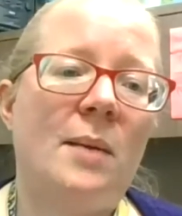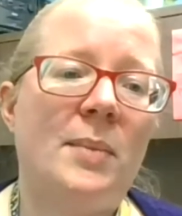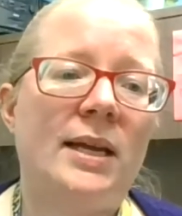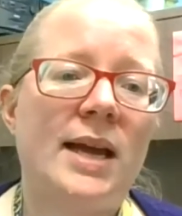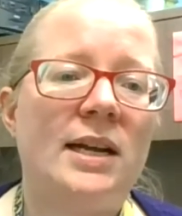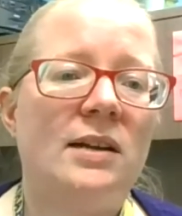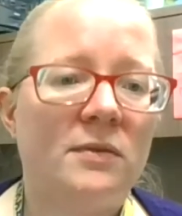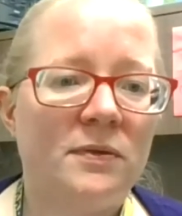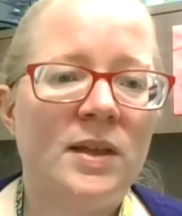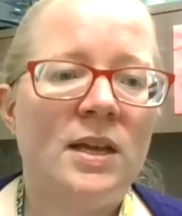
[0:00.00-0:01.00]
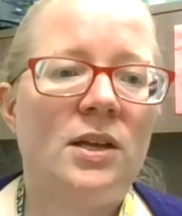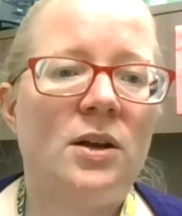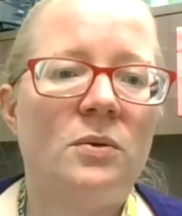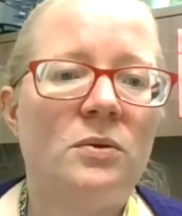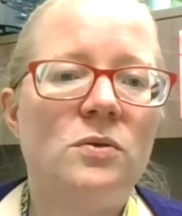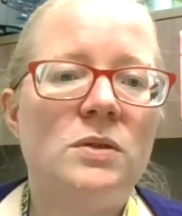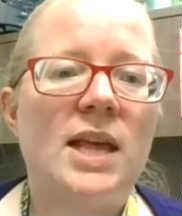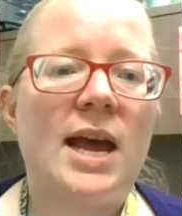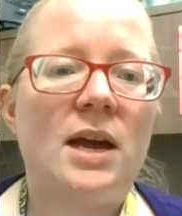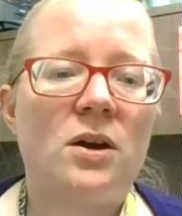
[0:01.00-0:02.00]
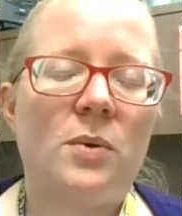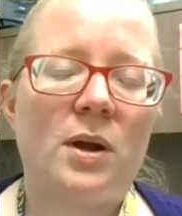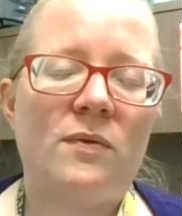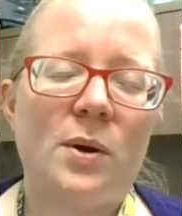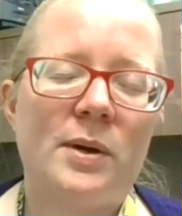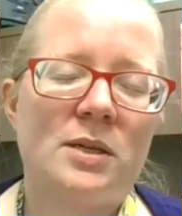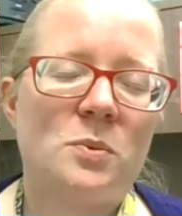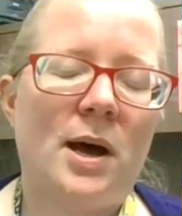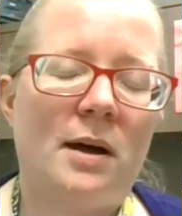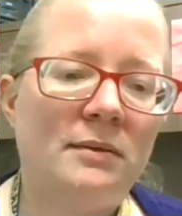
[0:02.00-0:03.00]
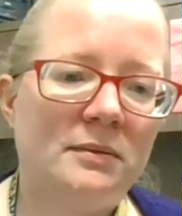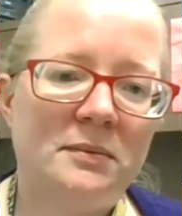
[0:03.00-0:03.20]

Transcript: And kind of, you know, use that going forward as well.